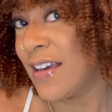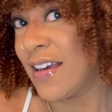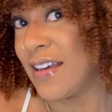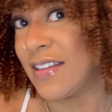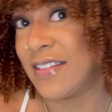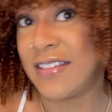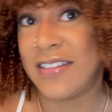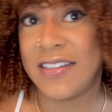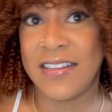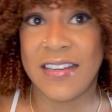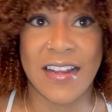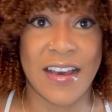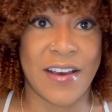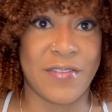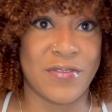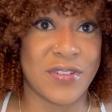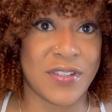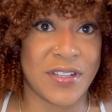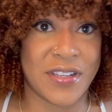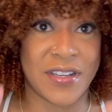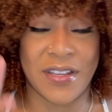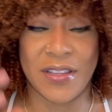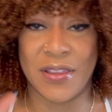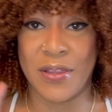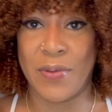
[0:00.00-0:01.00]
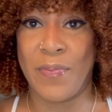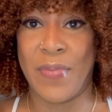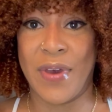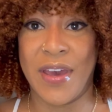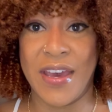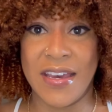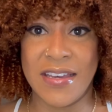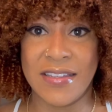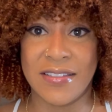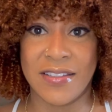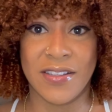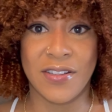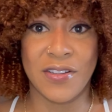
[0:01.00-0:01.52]
I did have to cut the
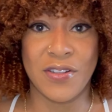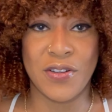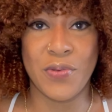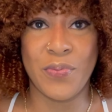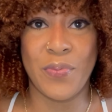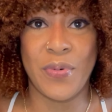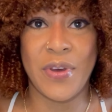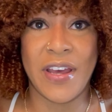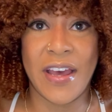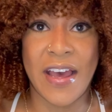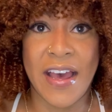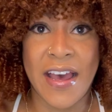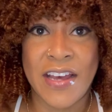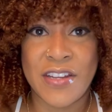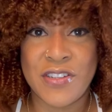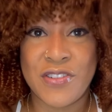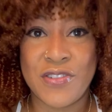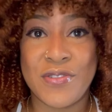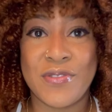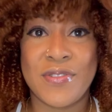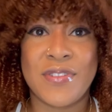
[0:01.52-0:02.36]
bangs a little bit as you